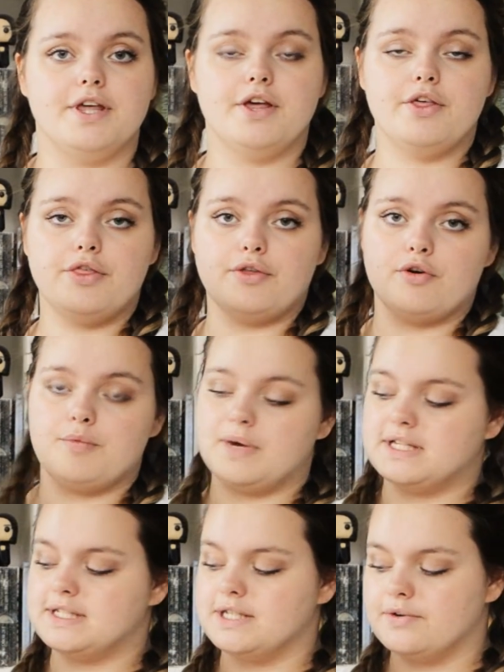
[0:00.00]
the
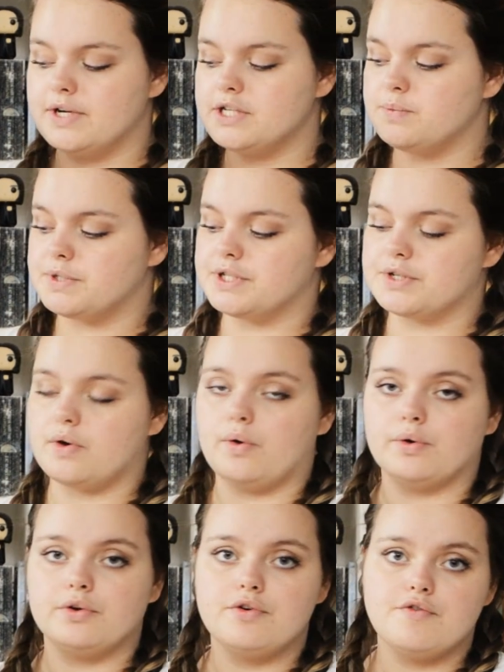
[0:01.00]
Thoroughbred series, which is
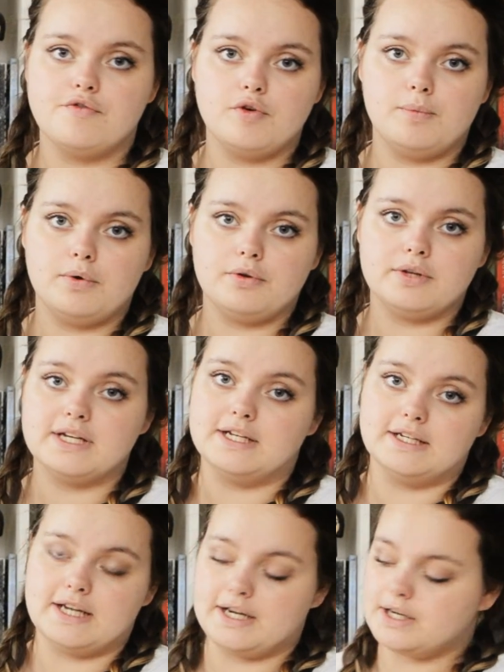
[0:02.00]
called Fuldblod
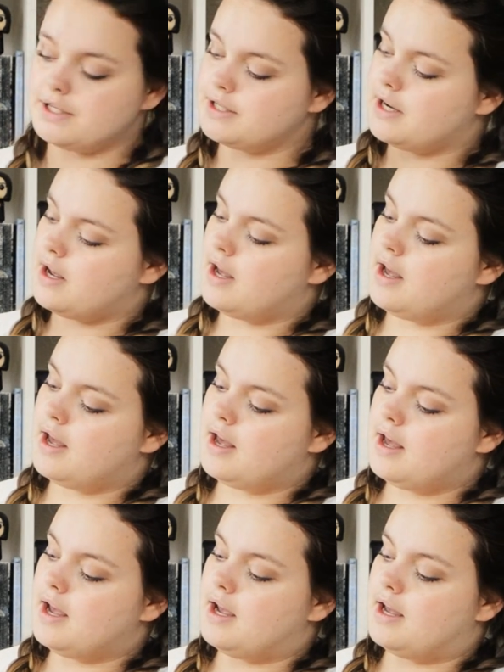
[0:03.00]
in Danish.
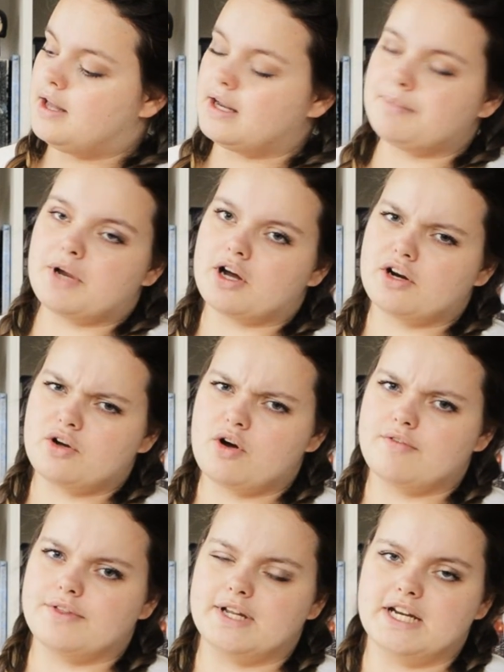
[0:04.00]
And I'm not going to
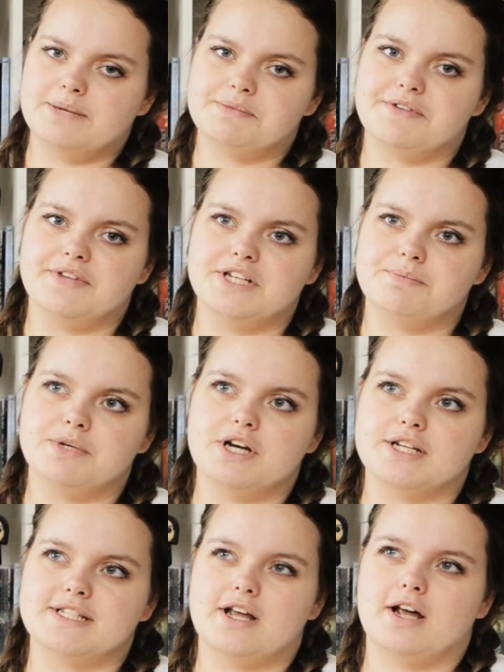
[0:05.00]
go over the names of these
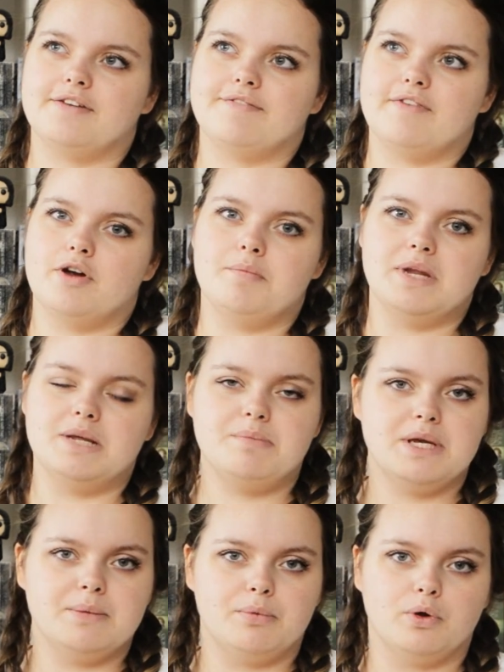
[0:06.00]
because not very many
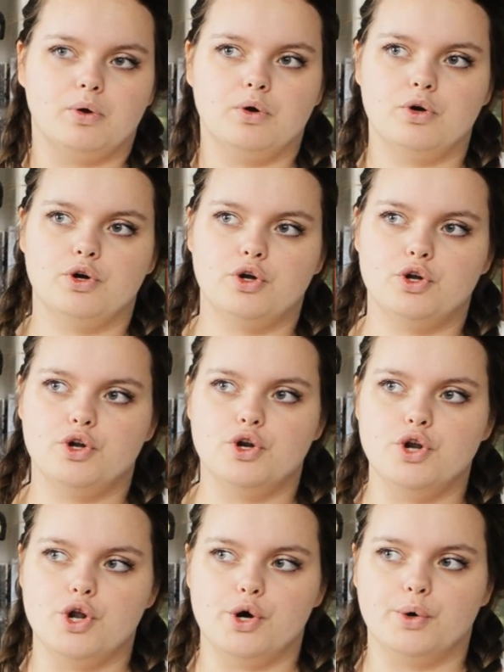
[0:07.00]
people
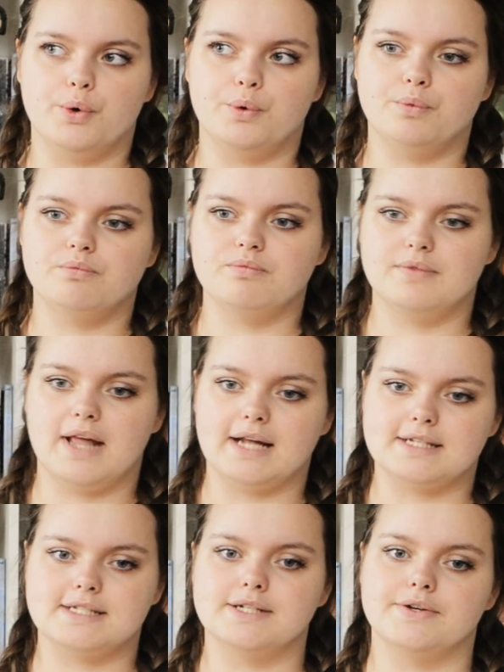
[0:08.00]
know
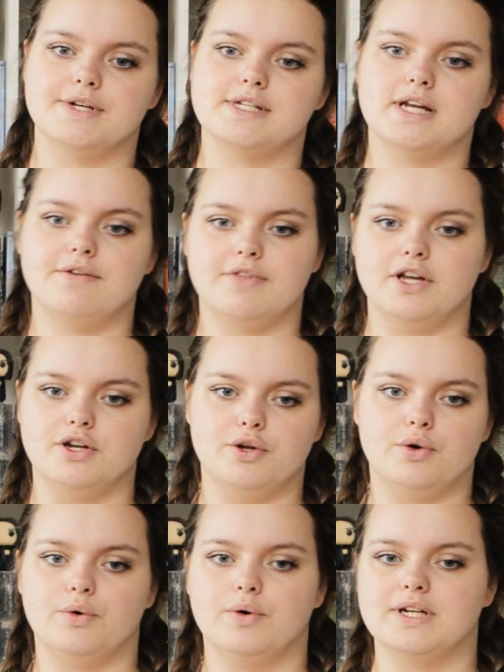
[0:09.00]
that series, and if they
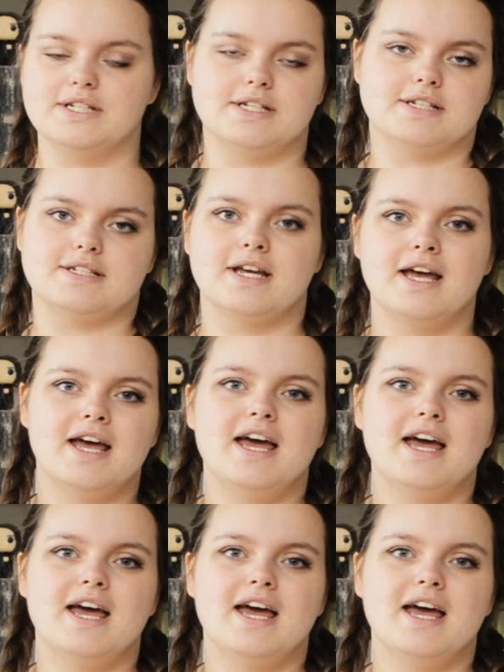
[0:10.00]
do, it's